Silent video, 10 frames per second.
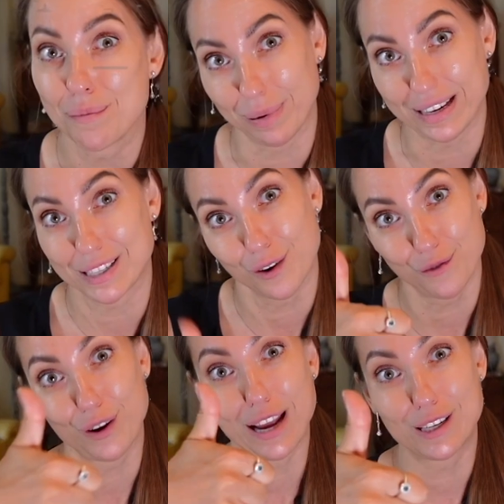Please don't
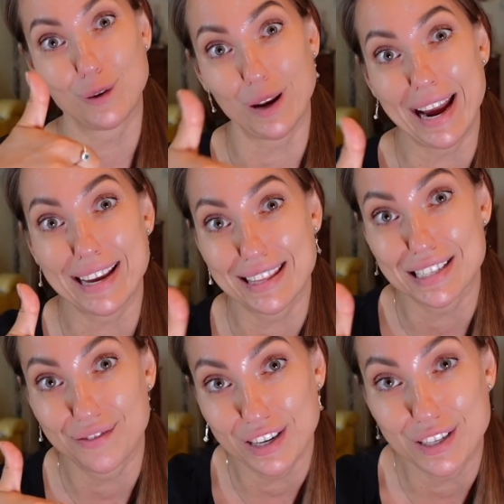forget to like
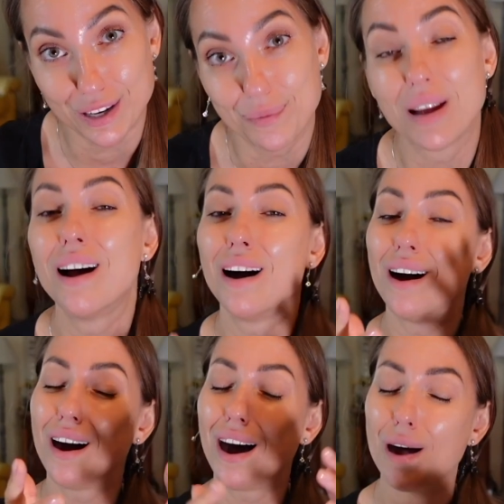this video.
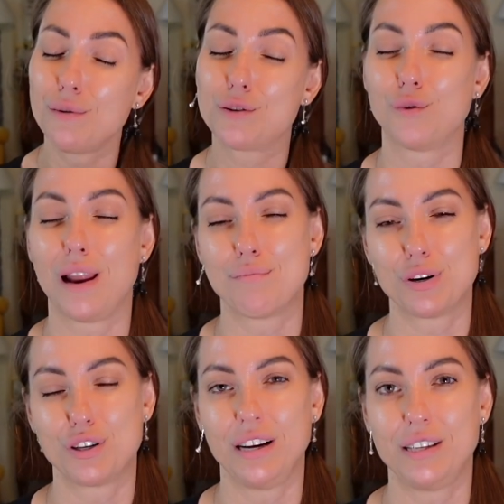I will truly
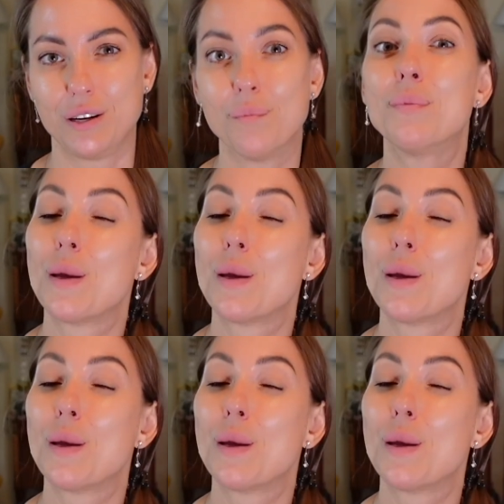appreciate you.